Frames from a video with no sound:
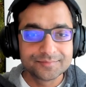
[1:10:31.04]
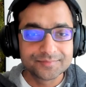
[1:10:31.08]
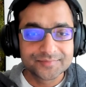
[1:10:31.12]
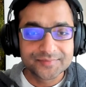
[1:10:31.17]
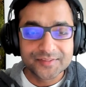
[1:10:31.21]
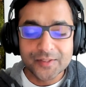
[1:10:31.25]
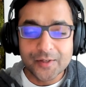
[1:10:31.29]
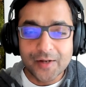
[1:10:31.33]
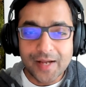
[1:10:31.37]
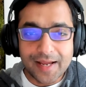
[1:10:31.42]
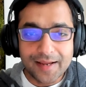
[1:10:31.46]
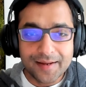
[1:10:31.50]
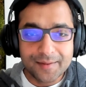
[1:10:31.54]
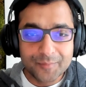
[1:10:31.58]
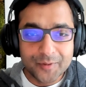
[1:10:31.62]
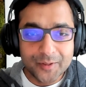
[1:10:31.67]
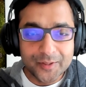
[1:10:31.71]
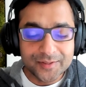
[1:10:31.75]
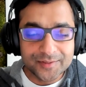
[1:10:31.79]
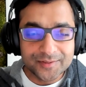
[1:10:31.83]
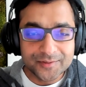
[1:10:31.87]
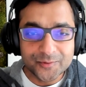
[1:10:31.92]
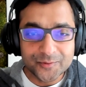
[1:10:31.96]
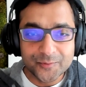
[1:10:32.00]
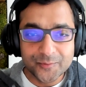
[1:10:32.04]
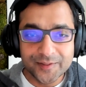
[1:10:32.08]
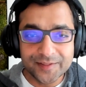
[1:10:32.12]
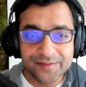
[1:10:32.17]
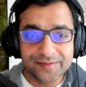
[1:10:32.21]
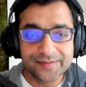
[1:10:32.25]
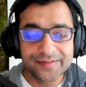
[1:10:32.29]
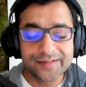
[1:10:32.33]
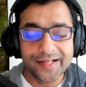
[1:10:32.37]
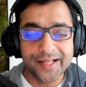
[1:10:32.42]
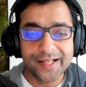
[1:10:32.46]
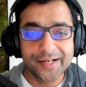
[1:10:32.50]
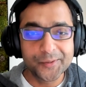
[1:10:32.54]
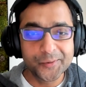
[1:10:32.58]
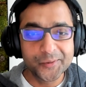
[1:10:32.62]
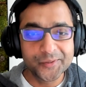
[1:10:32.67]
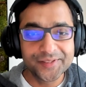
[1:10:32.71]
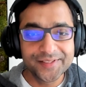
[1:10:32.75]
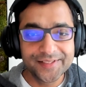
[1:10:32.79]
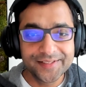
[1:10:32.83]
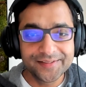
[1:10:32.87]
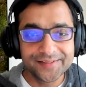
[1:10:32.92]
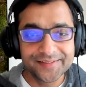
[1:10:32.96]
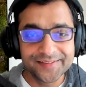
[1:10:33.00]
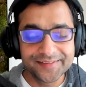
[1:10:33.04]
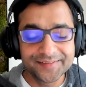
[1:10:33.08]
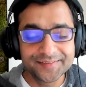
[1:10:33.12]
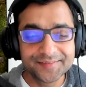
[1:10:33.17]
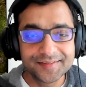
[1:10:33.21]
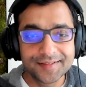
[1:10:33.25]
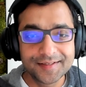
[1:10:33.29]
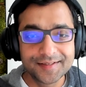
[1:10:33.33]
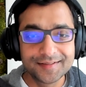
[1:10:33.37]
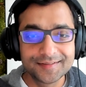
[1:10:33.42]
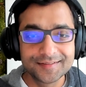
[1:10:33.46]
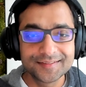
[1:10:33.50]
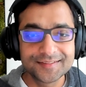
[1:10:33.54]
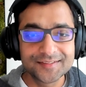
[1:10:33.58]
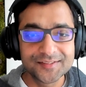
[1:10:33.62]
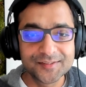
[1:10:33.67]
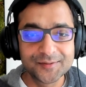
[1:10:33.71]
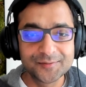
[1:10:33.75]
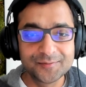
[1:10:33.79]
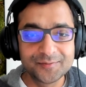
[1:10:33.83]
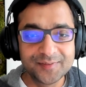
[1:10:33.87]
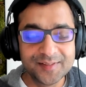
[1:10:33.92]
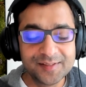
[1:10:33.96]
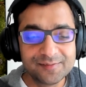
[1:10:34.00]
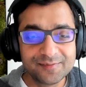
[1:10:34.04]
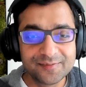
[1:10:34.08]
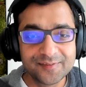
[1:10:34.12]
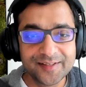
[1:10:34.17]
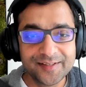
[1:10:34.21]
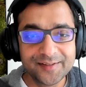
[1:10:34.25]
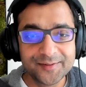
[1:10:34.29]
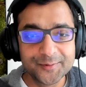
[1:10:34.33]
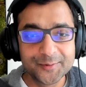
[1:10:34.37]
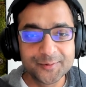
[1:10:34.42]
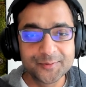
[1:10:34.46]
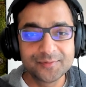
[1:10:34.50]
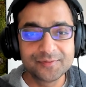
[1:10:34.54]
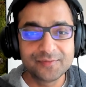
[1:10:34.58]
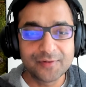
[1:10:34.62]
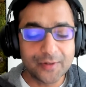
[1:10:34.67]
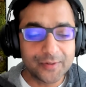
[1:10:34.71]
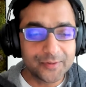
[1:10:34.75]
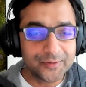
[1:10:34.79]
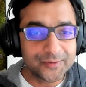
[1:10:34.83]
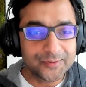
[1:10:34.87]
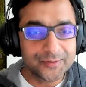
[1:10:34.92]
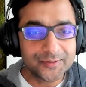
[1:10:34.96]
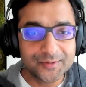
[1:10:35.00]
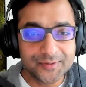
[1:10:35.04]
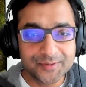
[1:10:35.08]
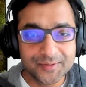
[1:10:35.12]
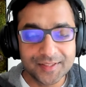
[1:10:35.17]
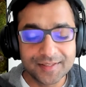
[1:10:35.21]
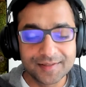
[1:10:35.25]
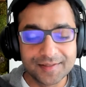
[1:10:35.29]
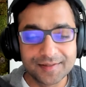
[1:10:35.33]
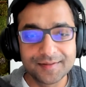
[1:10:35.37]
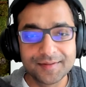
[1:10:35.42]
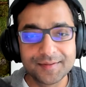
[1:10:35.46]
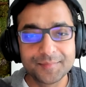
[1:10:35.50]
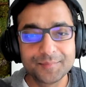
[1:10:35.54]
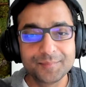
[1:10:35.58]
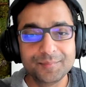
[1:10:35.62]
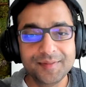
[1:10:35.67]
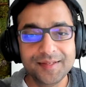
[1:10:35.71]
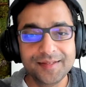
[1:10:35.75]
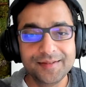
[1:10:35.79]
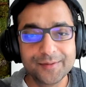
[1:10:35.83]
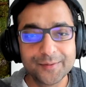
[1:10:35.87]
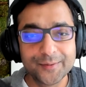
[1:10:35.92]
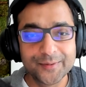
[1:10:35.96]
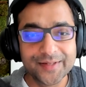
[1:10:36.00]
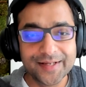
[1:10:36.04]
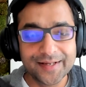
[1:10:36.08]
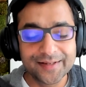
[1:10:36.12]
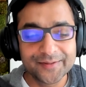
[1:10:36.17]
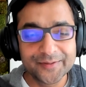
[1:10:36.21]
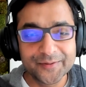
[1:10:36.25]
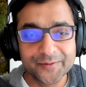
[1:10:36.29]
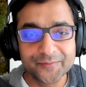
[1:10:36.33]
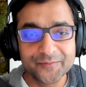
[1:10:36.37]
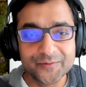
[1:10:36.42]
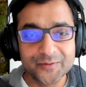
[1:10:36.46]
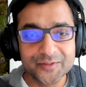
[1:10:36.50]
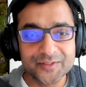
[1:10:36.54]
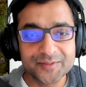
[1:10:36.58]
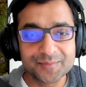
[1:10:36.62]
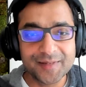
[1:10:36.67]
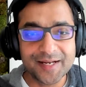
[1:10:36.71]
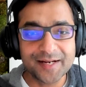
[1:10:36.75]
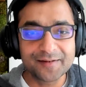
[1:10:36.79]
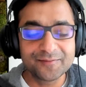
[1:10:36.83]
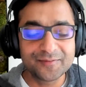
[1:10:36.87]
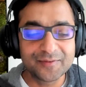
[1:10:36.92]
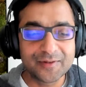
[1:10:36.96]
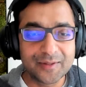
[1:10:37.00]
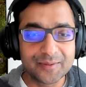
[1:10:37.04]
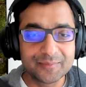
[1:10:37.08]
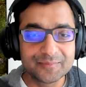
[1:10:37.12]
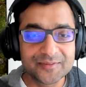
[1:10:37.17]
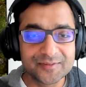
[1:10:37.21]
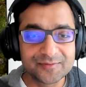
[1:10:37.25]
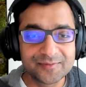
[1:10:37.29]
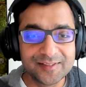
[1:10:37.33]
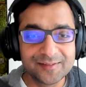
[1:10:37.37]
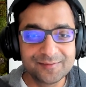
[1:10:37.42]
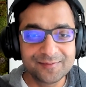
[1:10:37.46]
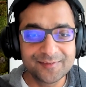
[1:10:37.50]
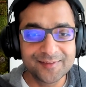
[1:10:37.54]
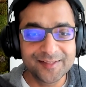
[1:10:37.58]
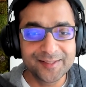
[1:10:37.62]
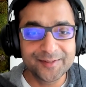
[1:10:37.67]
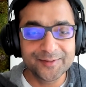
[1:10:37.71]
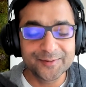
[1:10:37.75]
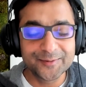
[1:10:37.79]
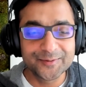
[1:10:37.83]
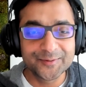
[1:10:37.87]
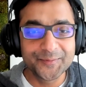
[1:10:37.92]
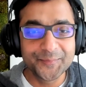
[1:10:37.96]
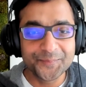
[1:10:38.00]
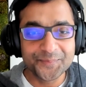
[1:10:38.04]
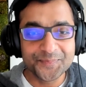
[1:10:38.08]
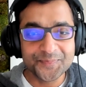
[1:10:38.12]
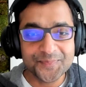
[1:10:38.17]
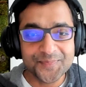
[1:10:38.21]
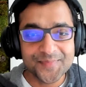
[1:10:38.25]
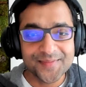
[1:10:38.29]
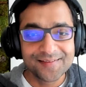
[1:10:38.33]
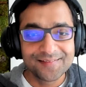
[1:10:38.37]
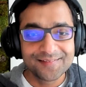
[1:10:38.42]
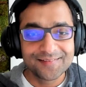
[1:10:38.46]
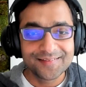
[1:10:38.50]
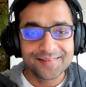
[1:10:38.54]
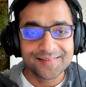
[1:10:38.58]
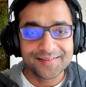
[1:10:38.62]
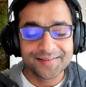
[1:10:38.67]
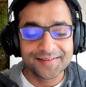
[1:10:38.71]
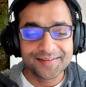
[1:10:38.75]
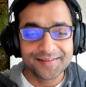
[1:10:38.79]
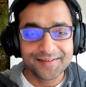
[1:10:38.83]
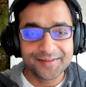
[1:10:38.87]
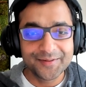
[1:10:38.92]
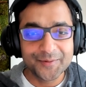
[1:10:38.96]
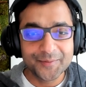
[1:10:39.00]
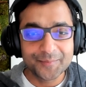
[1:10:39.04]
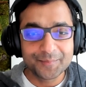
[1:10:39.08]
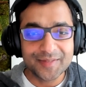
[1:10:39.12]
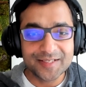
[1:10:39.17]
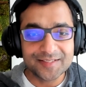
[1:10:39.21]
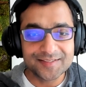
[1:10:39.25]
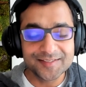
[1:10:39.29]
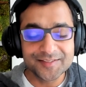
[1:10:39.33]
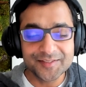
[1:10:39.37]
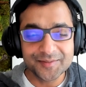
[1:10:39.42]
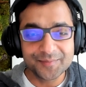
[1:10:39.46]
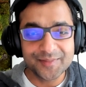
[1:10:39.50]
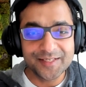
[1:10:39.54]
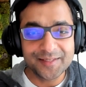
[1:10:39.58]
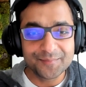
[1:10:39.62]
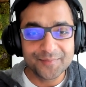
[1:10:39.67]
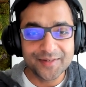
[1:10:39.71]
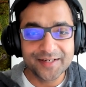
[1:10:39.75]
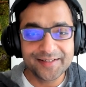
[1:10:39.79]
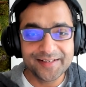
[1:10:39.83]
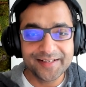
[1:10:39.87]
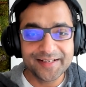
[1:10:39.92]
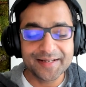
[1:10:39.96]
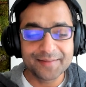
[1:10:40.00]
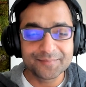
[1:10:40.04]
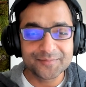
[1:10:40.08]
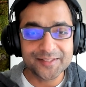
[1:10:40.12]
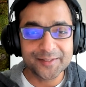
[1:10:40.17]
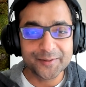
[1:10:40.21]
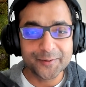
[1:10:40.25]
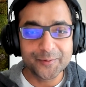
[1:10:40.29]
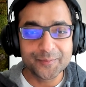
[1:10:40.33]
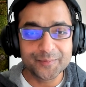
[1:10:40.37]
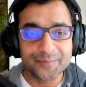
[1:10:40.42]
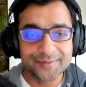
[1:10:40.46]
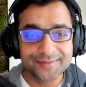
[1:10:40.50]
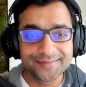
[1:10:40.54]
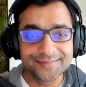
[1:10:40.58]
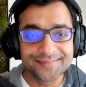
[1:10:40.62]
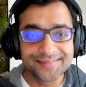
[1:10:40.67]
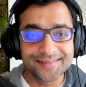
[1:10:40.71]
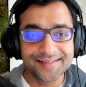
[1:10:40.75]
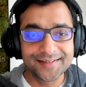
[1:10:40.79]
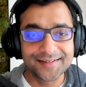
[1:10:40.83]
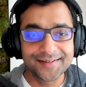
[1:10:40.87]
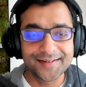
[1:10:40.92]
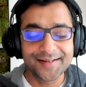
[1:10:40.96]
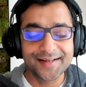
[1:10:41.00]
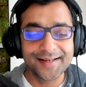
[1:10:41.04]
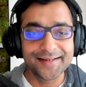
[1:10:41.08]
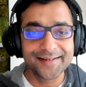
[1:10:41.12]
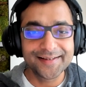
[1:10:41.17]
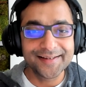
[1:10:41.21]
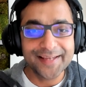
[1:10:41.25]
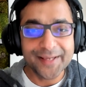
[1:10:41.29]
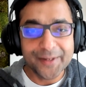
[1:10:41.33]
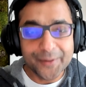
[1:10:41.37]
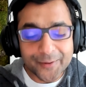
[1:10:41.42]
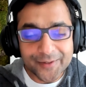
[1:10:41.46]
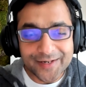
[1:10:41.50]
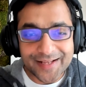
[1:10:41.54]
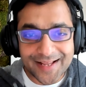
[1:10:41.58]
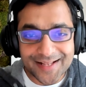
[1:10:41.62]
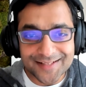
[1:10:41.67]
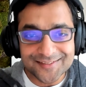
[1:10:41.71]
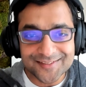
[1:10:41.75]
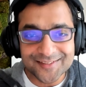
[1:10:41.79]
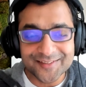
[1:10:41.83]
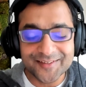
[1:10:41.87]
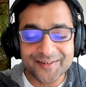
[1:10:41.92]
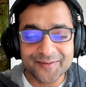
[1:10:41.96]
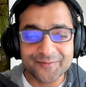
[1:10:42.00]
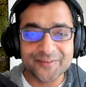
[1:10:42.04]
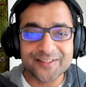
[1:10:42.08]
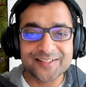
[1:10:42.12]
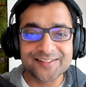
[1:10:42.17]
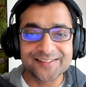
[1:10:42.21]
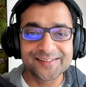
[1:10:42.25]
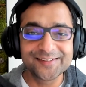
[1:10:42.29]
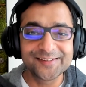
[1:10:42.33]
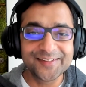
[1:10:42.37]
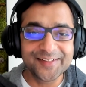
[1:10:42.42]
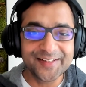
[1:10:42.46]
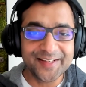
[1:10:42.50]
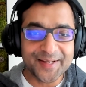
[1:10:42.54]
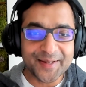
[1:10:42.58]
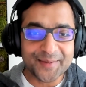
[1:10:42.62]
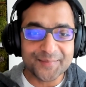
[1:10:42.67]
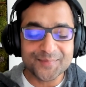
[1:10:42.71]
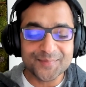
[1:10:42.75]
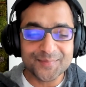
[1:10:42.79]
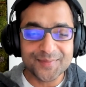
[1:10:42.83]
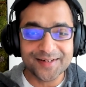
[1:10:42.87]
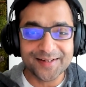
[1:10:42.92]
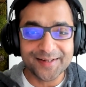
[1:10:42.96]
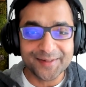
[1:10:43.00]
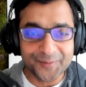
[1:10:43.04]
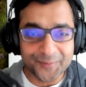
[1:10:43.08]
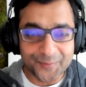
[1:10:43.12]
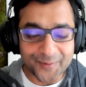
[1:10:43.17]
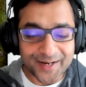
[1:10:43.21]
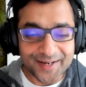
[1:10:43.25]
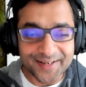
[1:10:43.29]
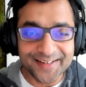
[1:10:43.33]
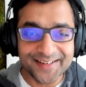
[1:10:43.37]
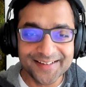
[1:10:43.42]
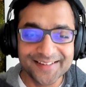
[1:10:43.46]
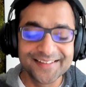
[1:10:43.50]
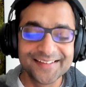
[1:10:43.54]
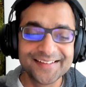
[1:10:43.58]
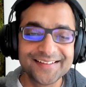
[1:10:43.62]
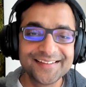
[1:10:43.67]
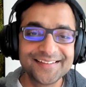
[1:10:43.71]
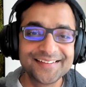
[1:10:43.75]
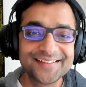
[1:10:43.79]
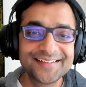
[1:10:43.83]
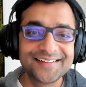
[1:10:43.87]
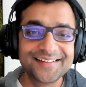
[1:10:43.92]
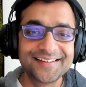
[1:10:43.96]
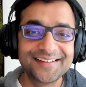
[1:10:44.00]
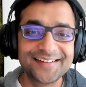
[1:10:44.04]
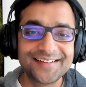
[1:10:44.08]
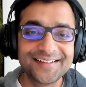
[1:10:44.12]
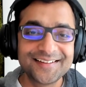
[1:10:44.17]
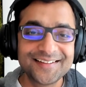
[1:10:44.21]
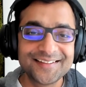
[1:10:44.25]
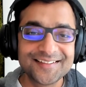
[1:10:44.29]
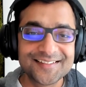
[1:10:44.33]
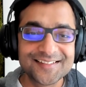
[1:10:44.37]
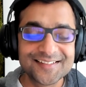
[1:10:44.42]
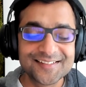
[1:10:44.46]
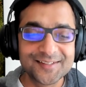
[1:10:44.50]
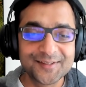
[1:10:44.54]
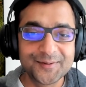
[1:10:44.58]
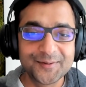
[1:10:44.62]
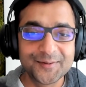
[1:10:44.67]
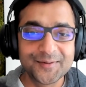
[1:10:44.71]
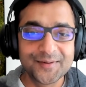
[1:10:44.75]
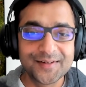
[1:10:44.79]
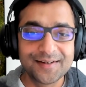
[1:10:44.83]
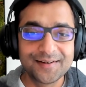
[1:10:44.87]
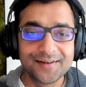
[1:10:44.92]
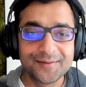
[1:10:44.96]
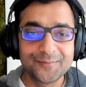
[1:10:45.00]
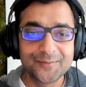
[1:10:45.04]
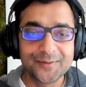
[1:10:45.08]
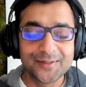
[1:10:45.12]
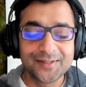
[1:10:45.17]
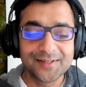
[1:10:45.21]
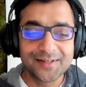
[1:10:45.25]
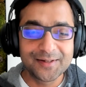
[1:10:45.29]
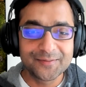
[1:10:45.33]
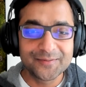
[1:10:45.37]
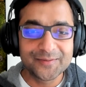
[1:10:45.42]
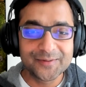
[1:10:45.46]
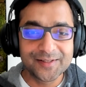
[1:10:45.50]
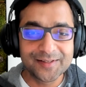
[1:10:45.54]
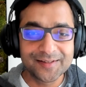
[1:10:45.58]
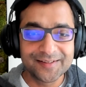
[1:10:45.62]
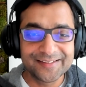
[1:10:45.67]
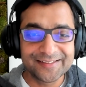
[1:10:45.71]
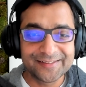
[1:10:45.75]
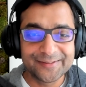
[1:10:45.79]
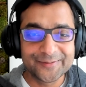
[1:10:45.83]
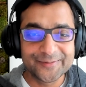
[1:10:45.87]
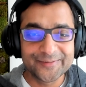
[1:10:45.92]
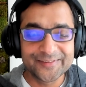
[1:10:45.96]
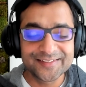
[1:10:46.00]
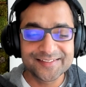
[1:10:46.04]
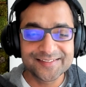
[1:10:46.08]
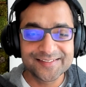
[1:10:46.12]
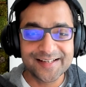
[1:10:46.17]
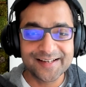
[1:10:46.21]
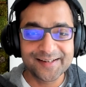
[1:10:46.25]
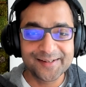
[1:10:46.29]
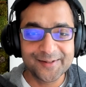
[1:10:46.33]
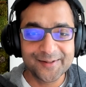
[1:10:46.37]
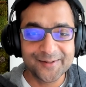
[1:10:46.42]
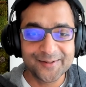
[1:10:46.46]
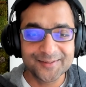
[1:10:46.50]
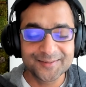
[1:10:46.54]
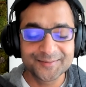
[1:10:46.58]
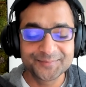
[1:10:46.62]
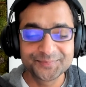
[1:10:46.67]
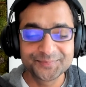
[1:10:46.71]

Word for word: So I am on Twitter and on LinkedIn. Uh, so feel free to follow uh, me on either of those platforms. Feel free to, uh, you know, message me. My DMs are open. Uh, I cannot answer every single DM, but I try. Uh, so uh, would love to continue this dialogue.